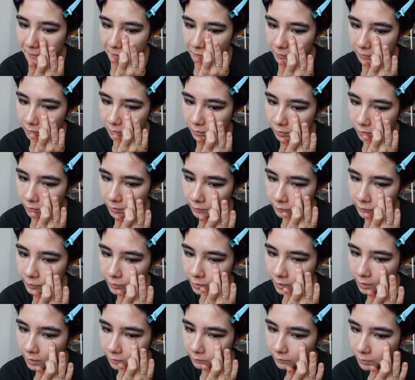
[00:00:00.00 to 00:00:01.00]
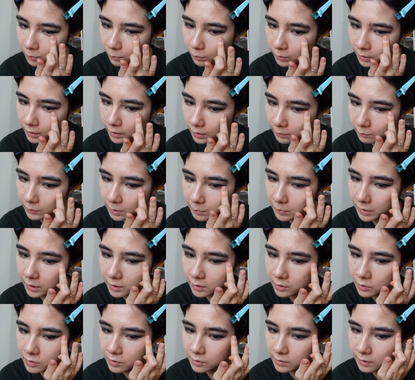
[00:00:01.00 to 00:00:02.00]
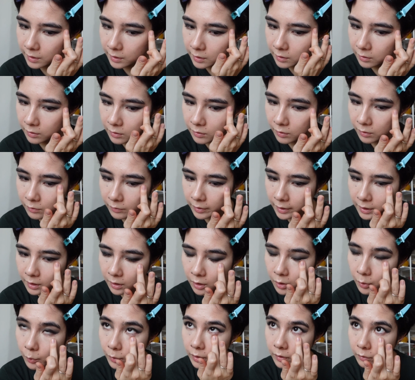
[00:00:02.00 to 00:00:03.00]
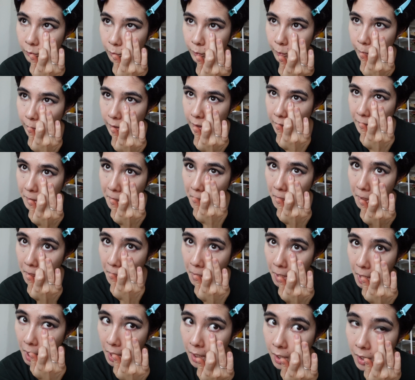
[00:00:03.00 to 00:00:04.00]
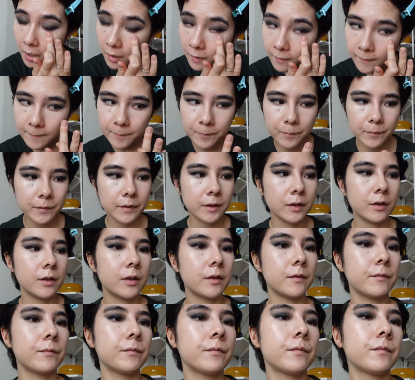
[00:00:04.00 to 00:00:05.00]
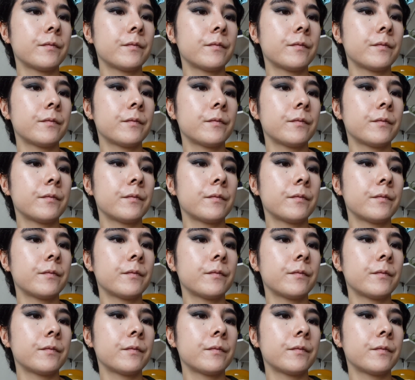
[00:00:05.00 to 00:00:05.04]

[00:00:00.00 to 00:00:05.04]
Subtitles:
So if you have a way, maybe I can just like, you know, like go in my the